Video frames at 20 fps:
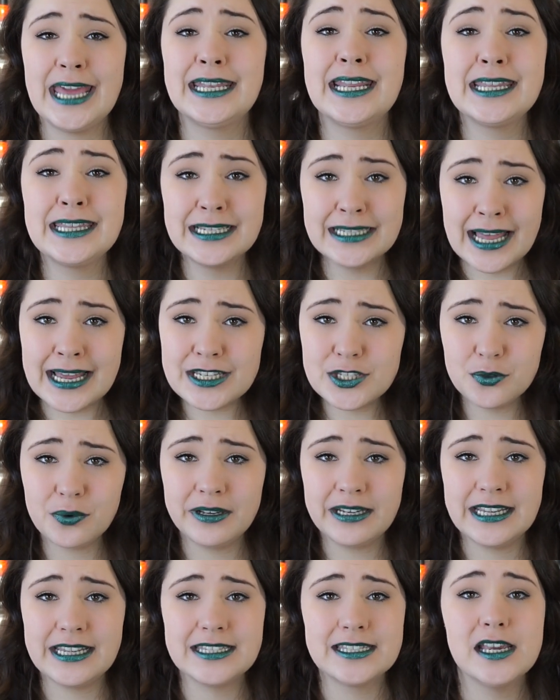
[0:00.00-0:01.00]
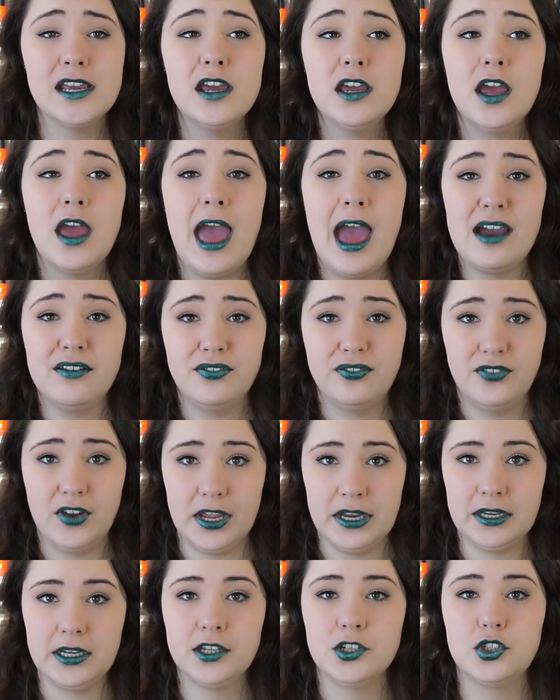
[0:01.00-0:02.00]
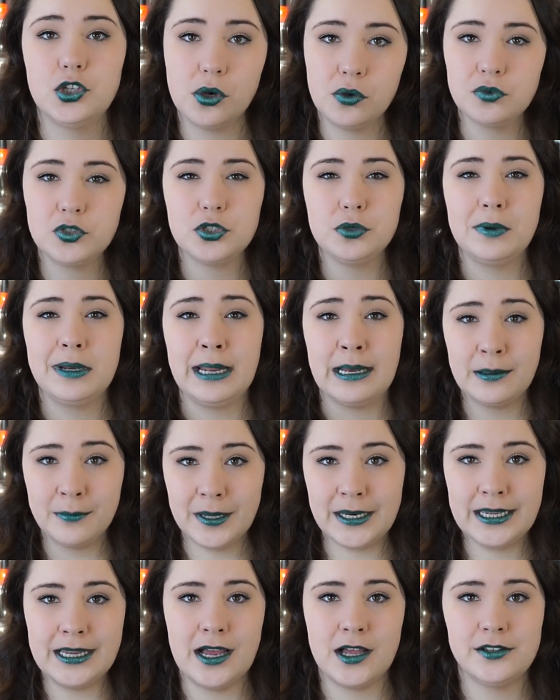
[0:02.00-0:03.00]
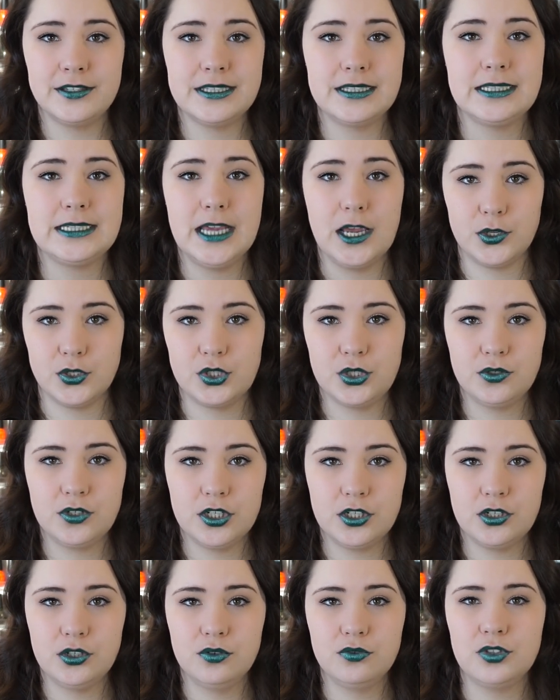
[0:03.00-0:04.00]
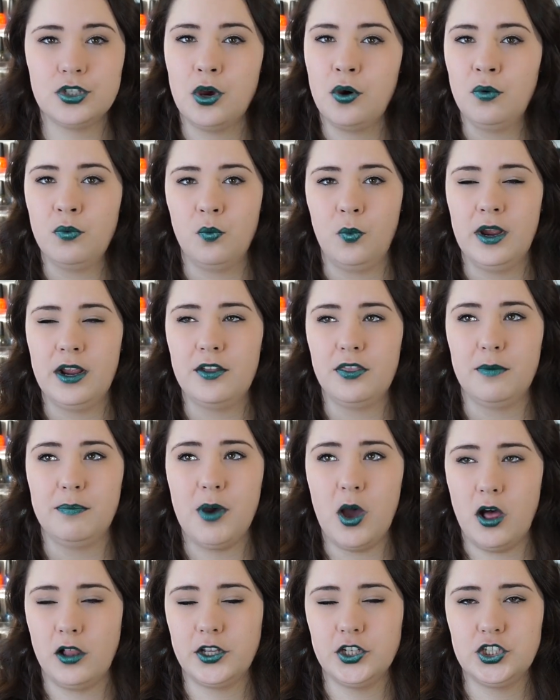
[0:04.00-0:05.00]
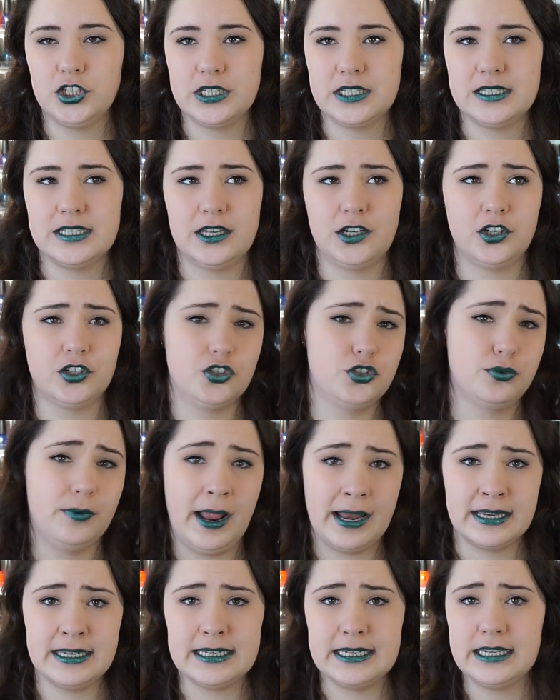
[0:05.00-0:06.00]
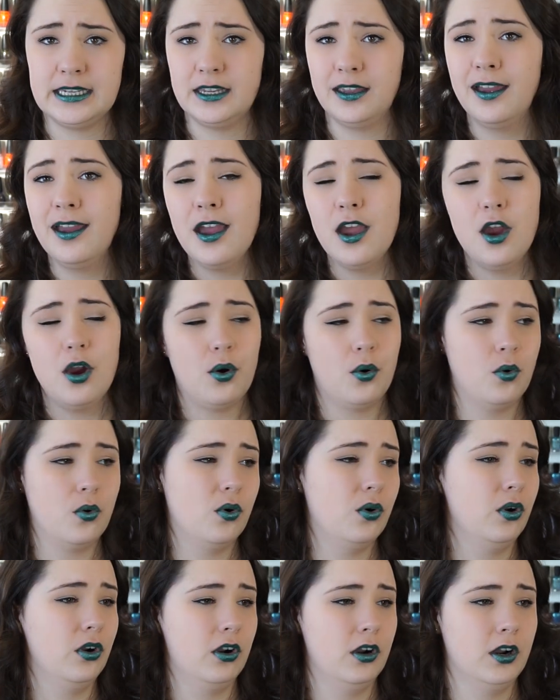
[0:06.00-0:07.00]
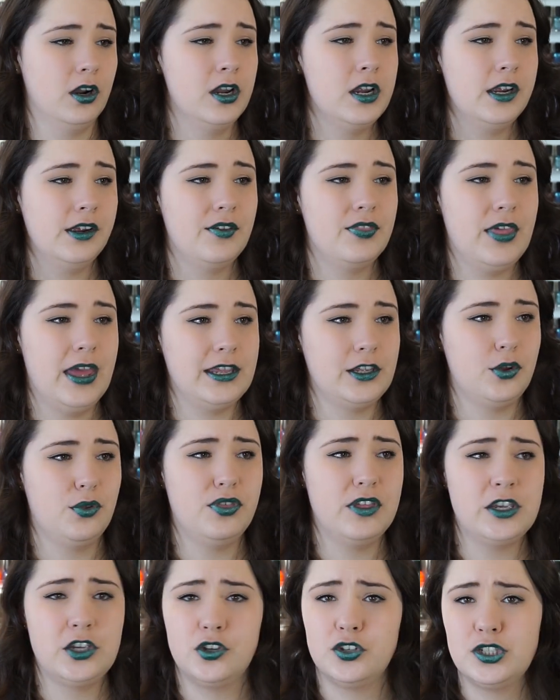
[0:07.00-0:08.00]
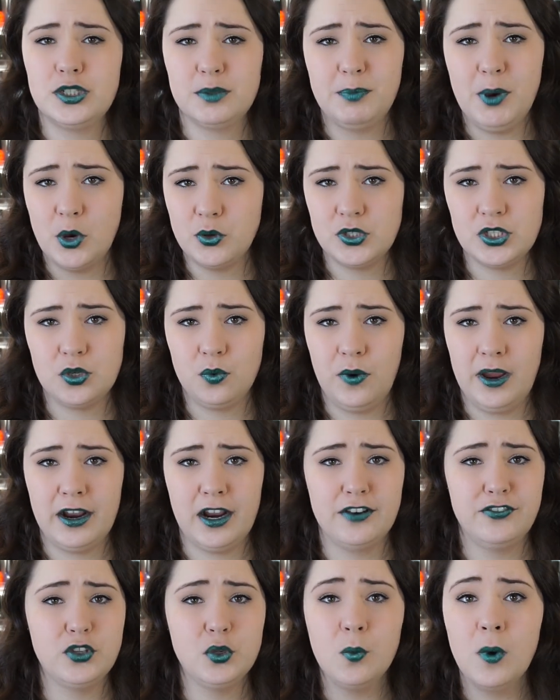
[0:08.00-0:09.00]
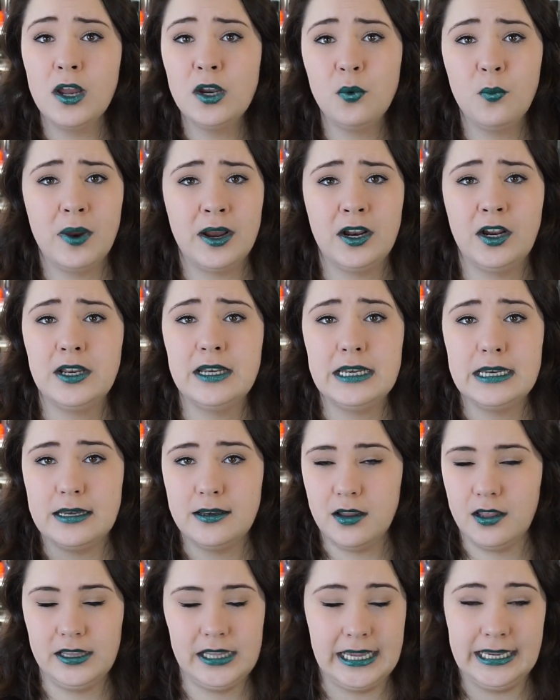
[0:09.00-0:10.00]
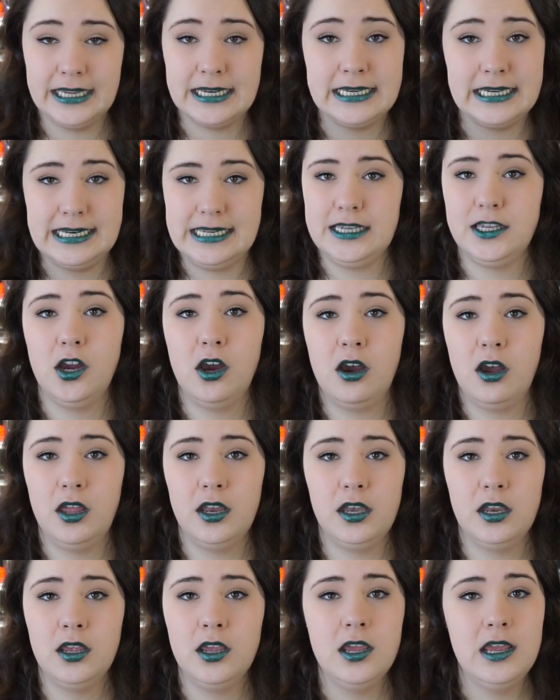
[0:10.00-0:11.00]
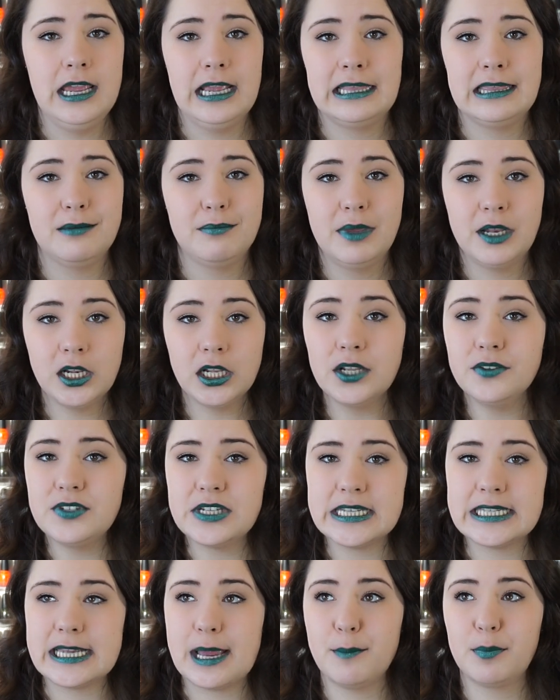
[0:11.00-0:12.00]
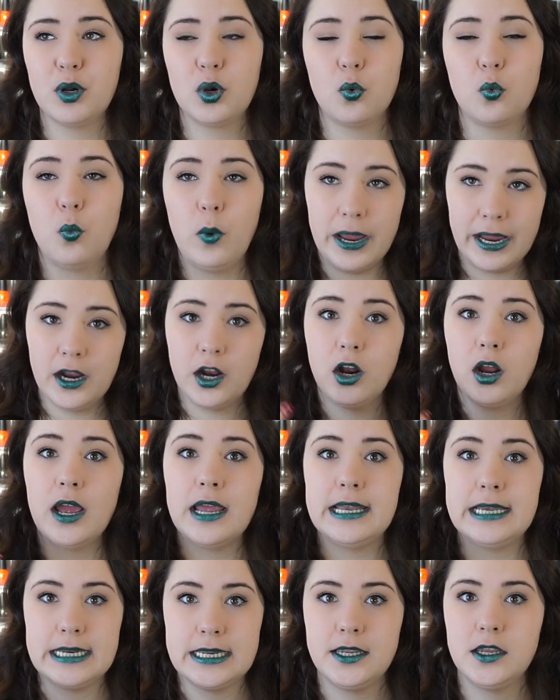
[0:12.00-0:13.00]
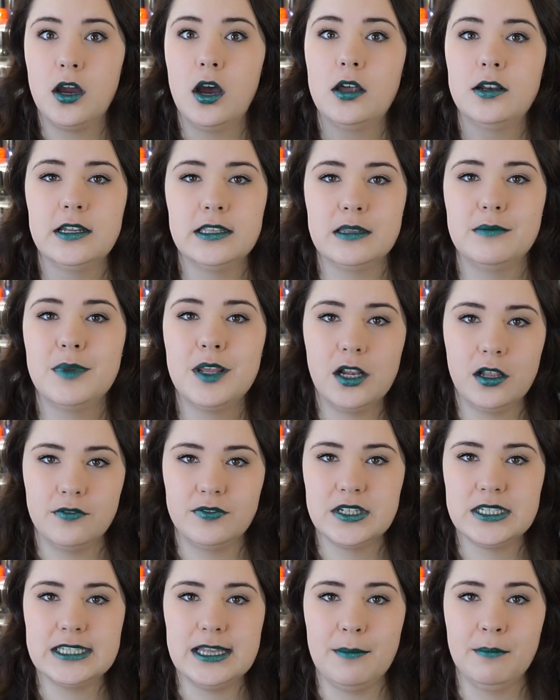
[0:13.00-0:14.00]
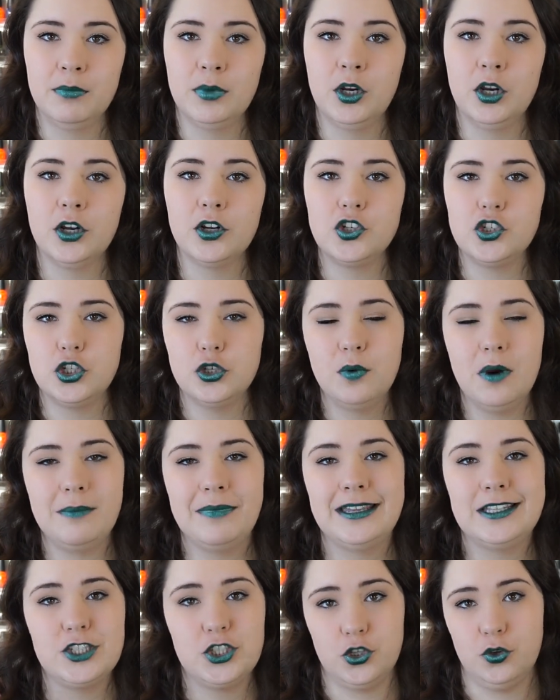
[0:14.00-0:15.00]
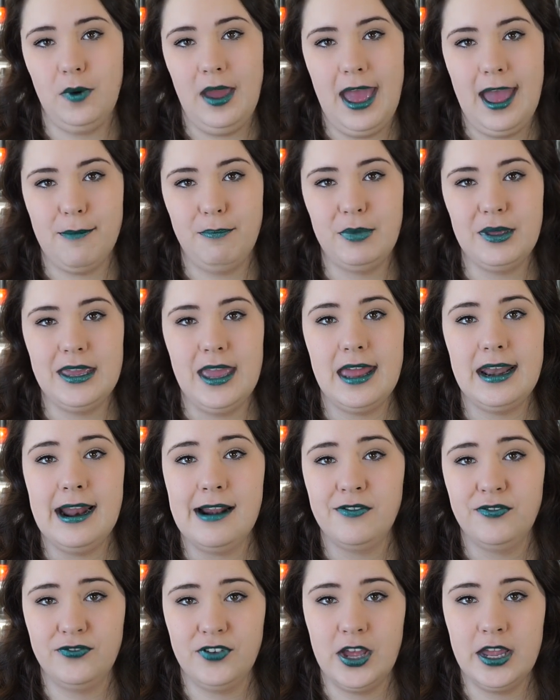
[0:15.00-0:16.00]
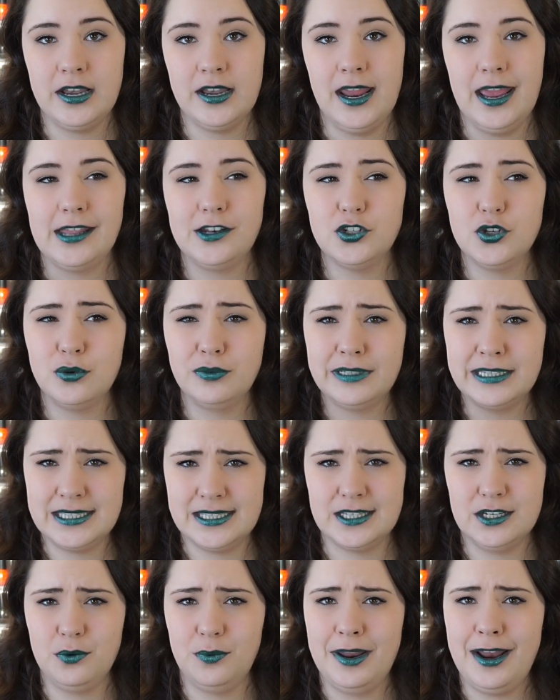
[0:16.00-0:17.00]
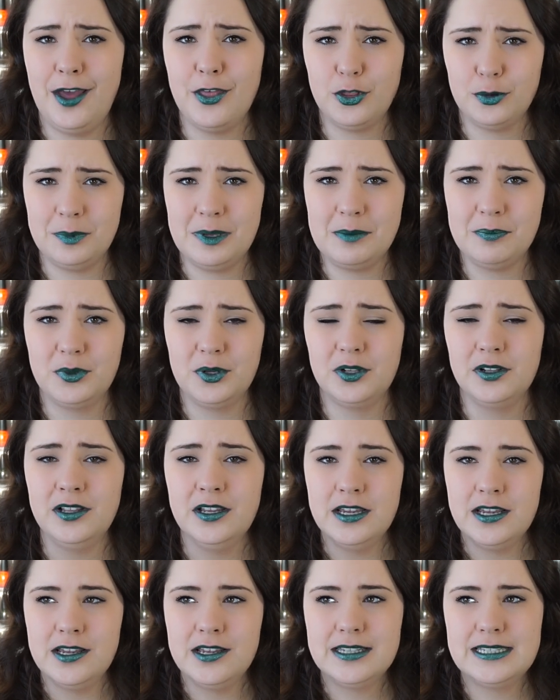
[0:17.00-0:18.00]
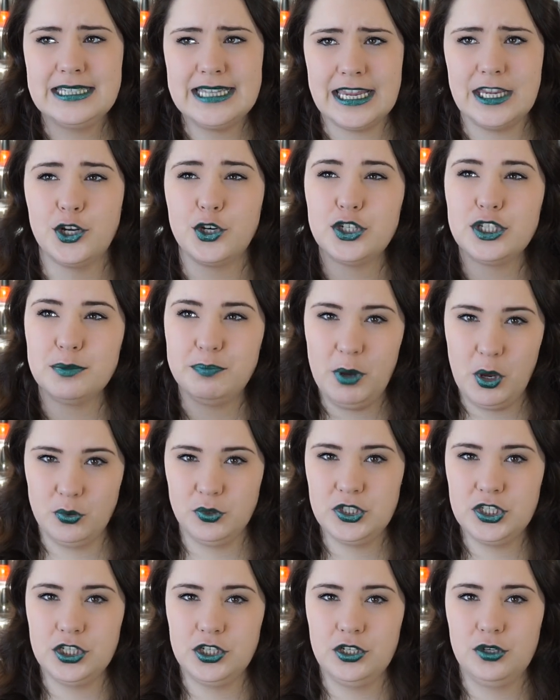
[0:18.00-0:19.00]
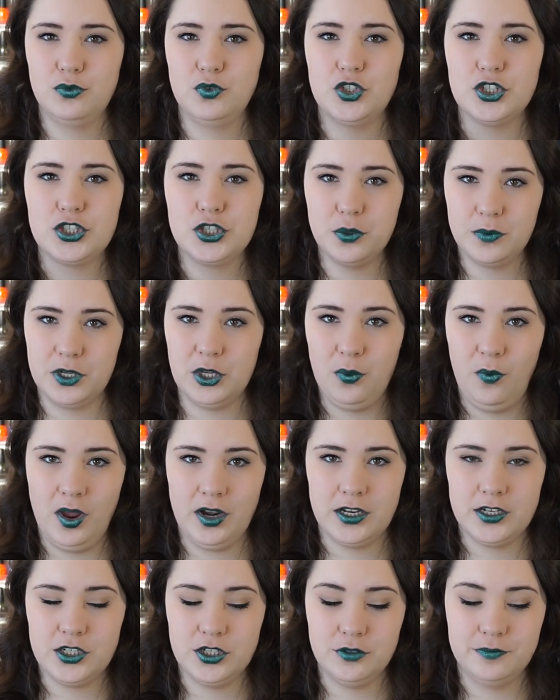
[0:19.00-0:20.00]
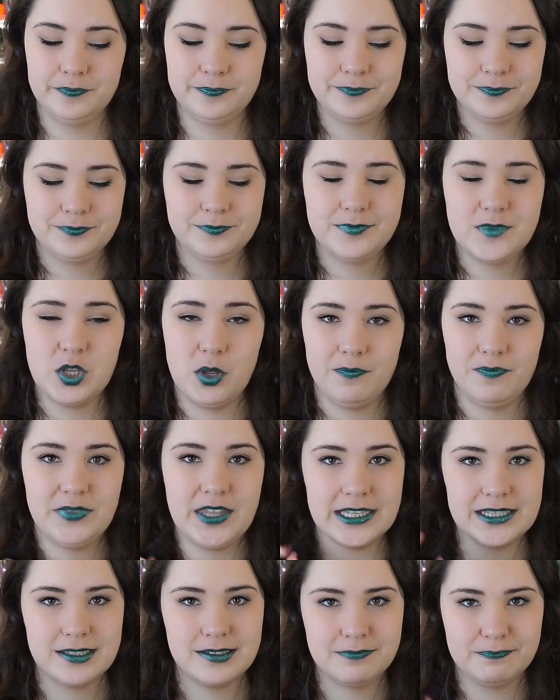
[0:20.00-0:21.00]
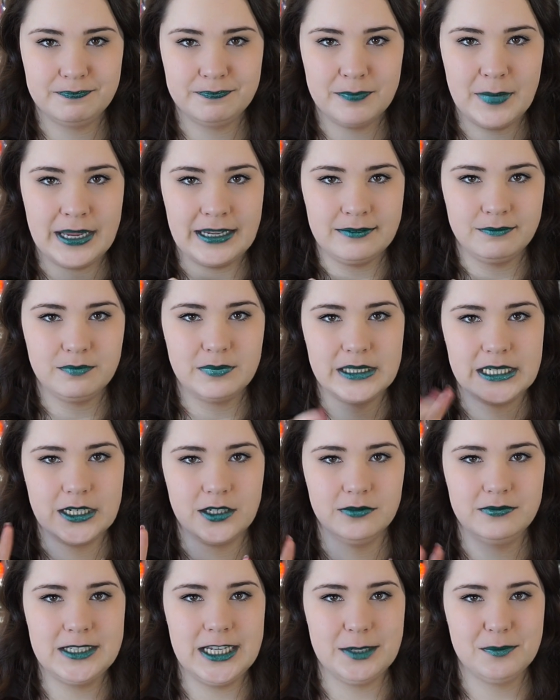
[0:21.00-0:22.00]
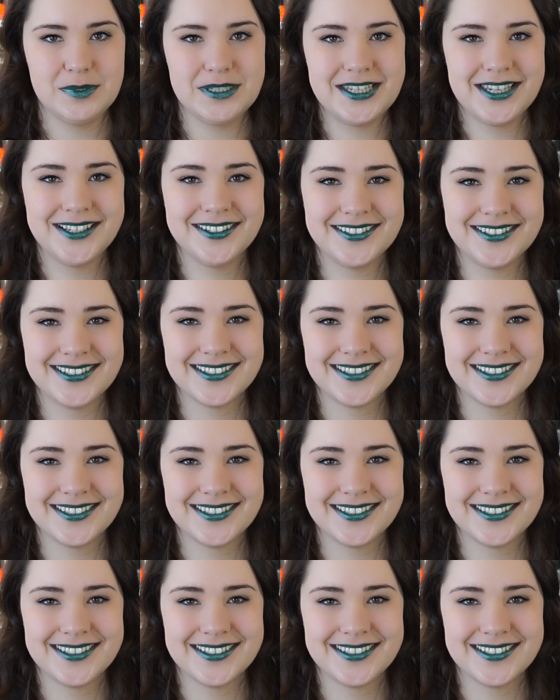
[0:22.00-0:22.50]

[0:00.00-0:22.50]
And then the last one is have fun. Don't do what anybody else tells you to do. Don't wear the polishes that are trendy or that you think you're supposed to wear. If you want to wear like a neon in the middle of December, wear a neon in the middle of December. Do what makes you happy and have fun and don't listen to what other people say you're supposed to do. Just do what you want to do. So that's my little tips.